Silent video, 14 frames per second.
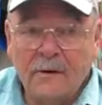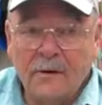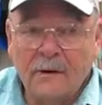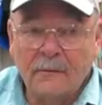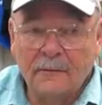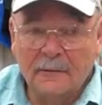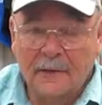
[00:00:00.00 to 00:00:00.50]

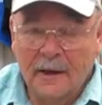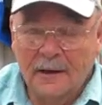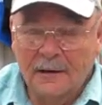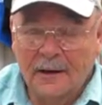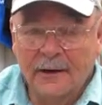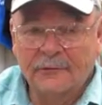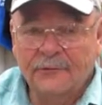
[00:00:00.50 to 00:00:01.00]
A lot
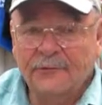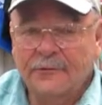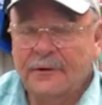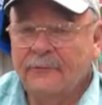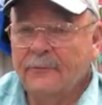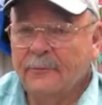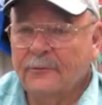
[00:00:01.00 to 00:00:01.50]
of lakes are
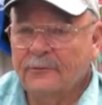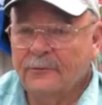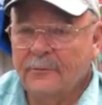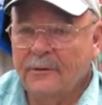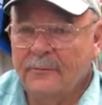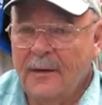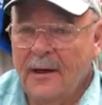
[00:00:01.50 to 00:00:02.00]
different, but
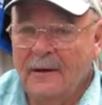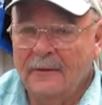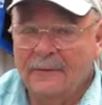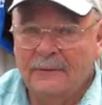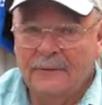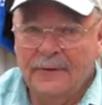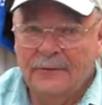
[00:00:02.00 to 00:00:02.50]
Smith
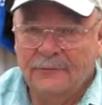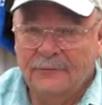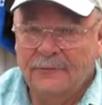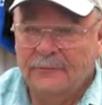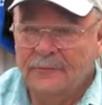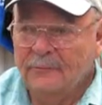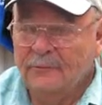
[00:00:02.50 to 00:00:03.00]
Mountain is the
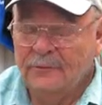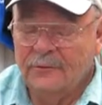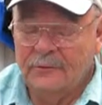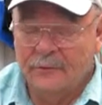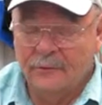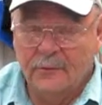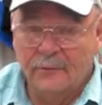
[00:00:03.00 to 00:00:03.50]
exception
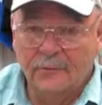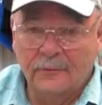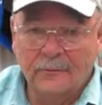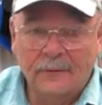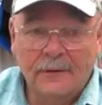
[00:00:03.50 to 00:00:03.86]
to the rule.